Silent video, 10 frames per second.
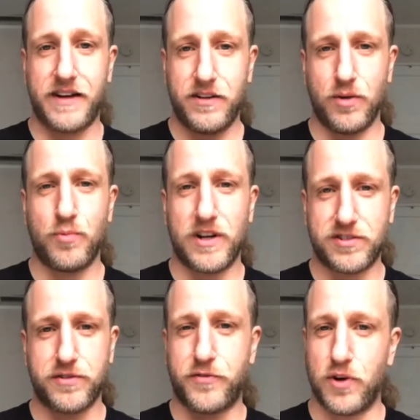
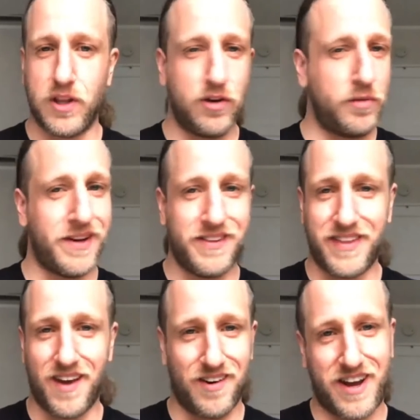wrestled for a little bit, and
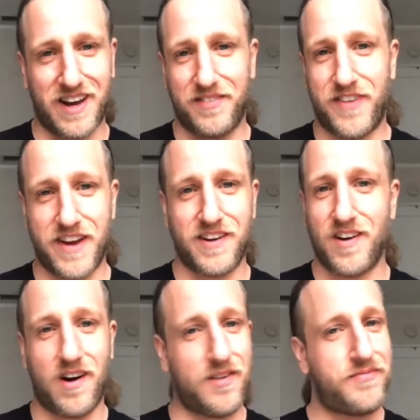they all kind of faded
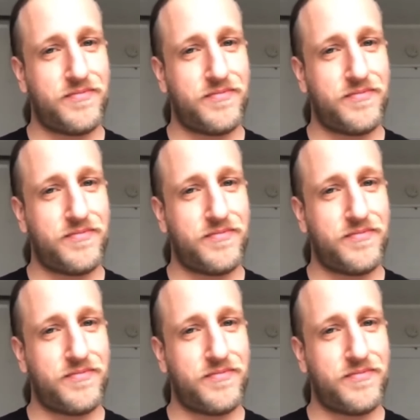off